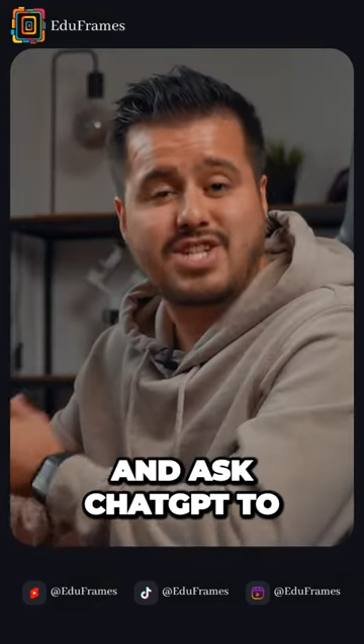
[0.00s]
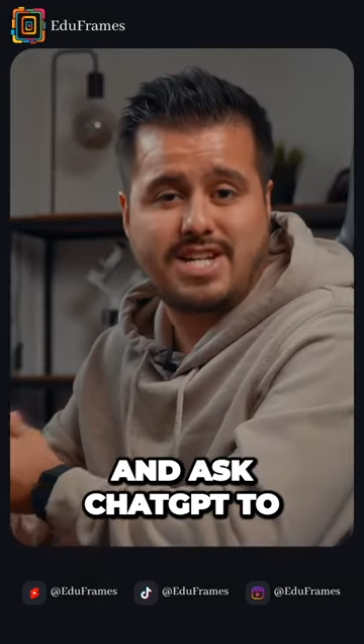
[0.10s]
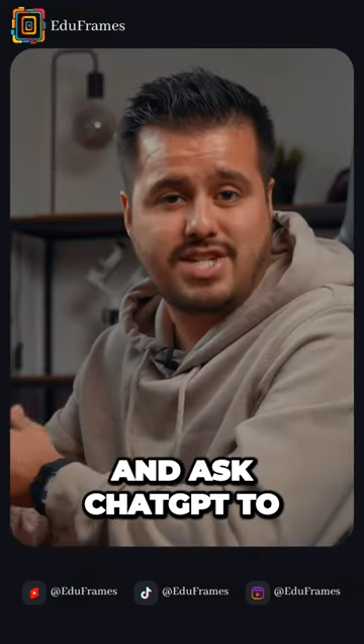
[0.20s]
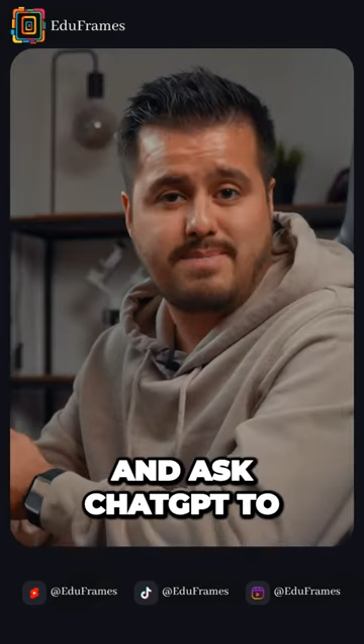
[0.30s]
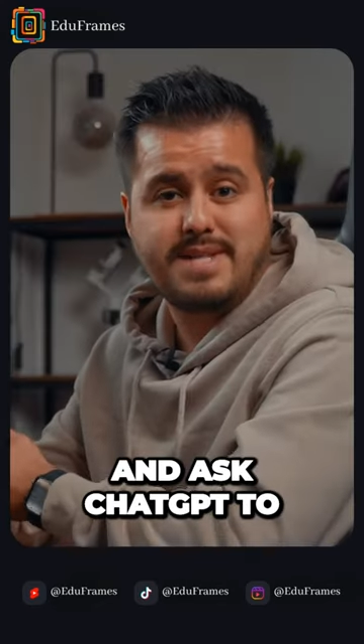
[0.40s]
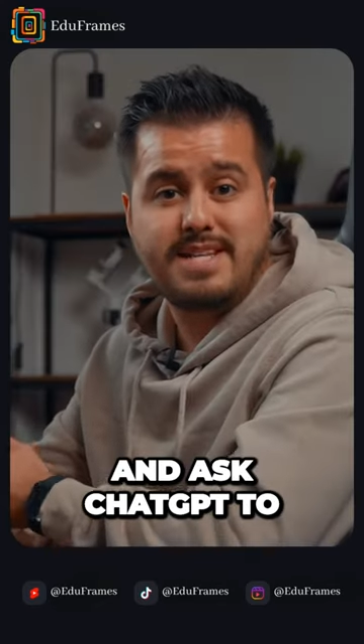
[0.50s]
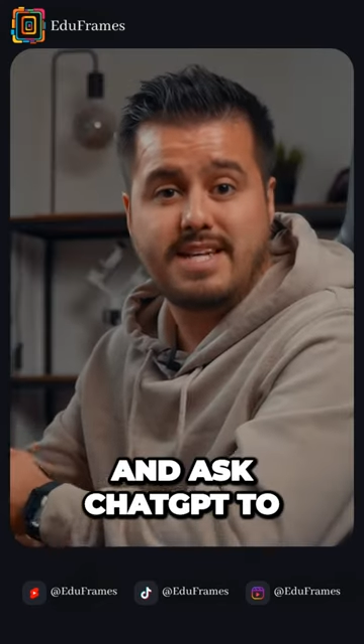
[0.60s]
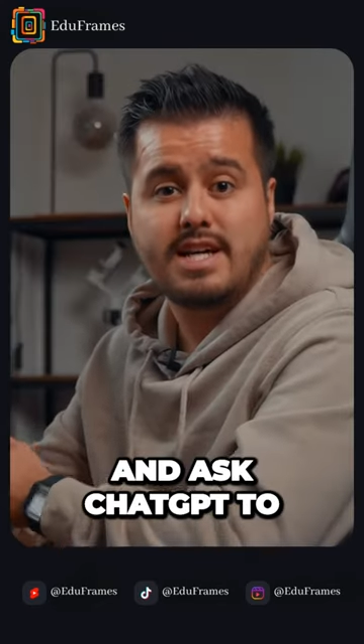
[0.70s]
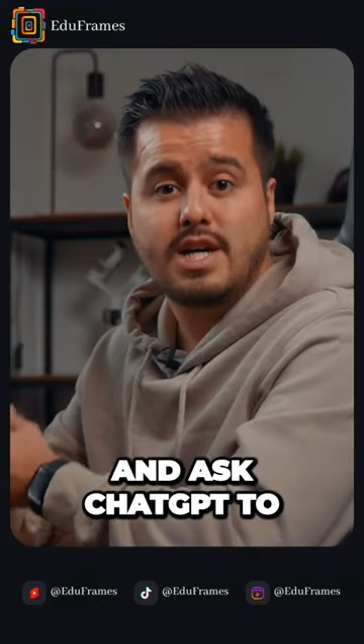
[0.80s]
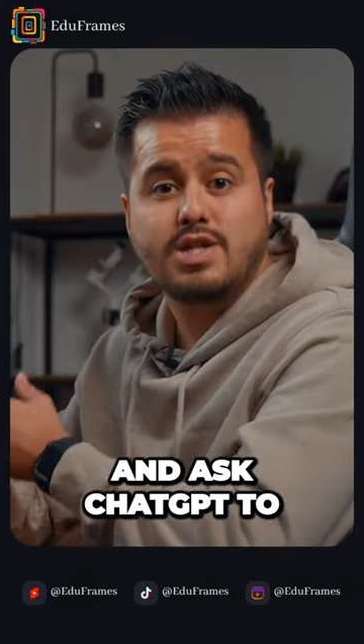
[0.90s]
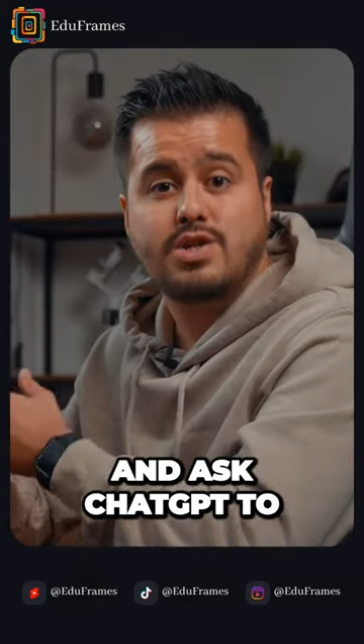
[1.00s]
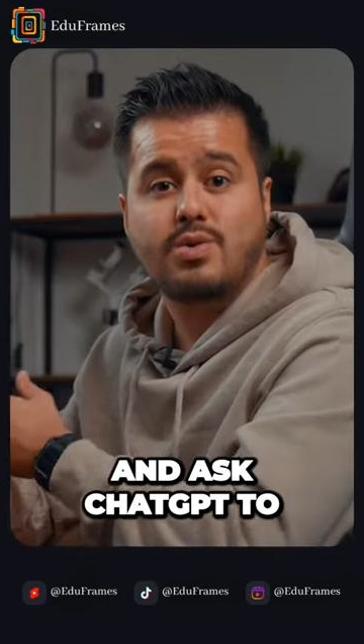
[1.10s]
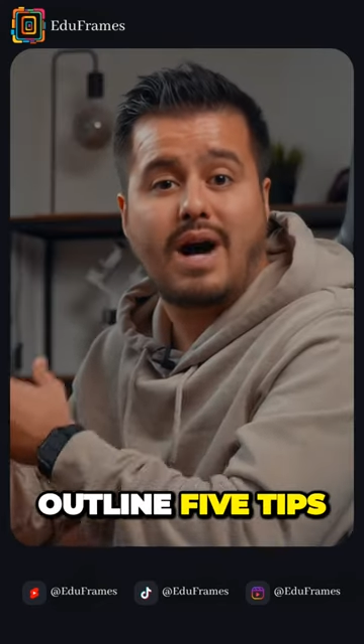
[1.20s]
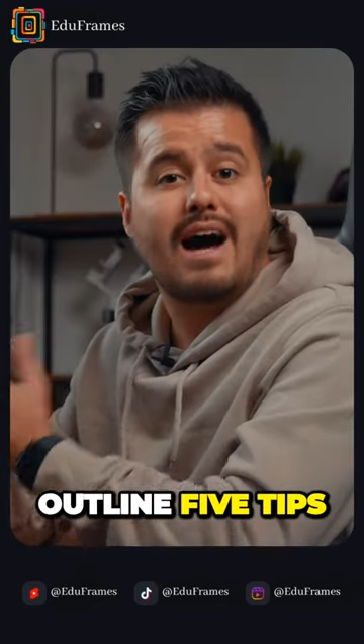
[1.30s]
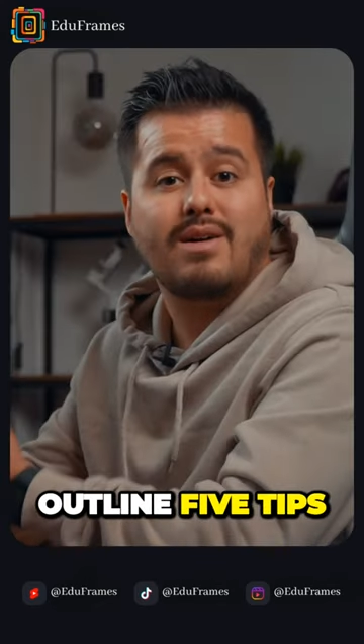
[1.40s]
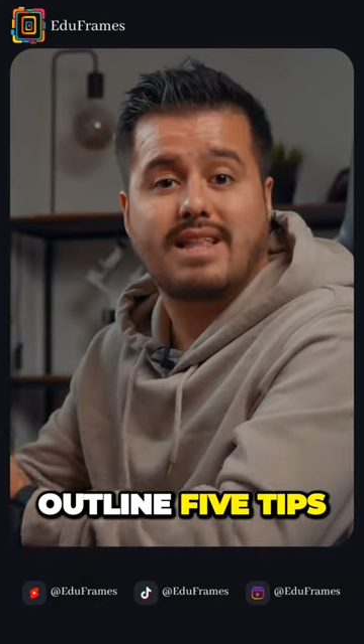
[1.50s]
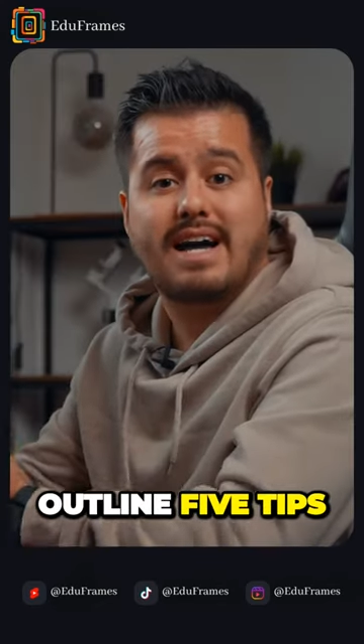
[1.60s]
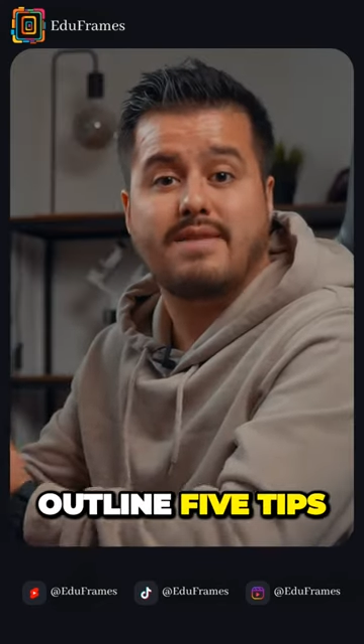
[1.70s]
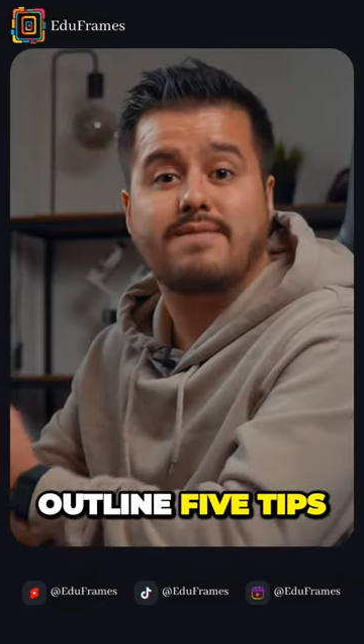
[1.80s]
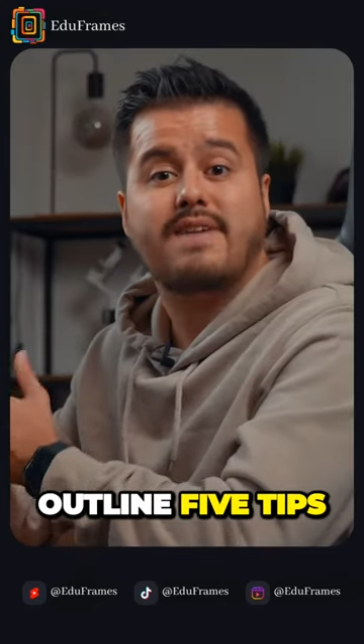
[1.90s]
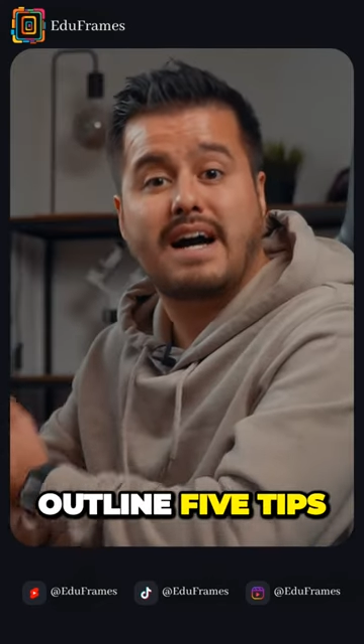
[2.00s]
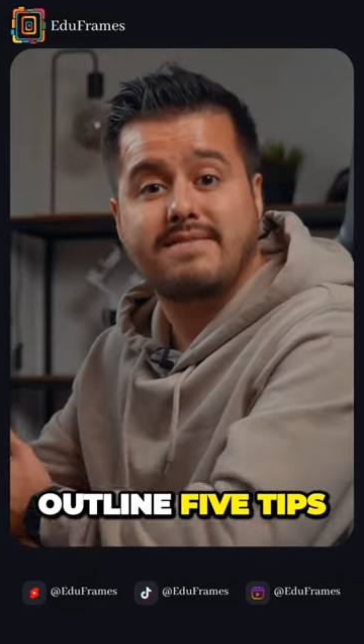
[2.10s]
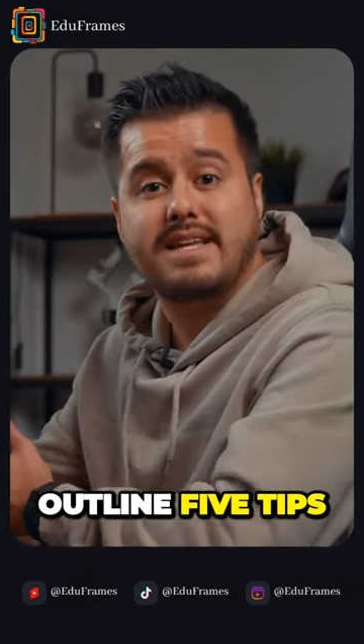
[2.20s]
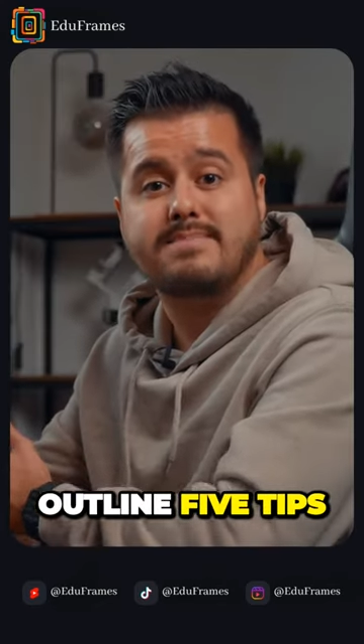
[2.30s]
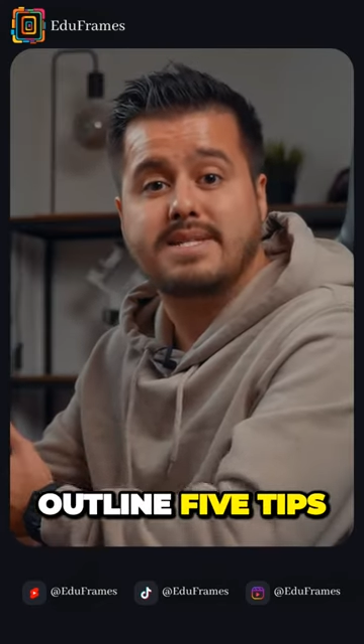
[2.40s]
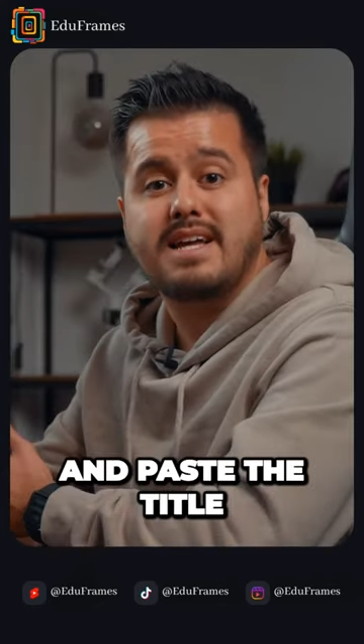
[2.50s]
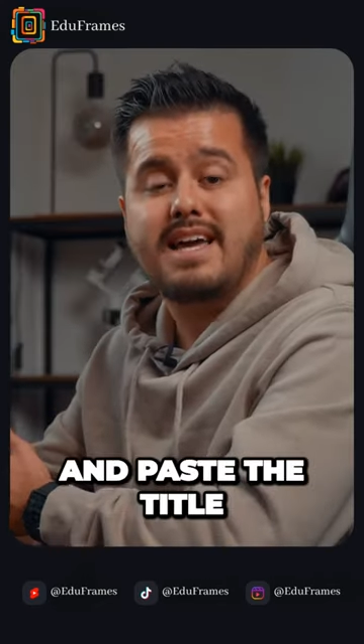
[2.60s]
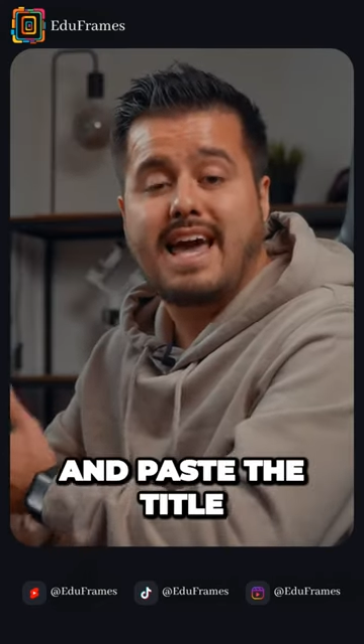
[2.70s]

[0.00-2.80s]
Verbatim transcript: ChatGPT to outline five tips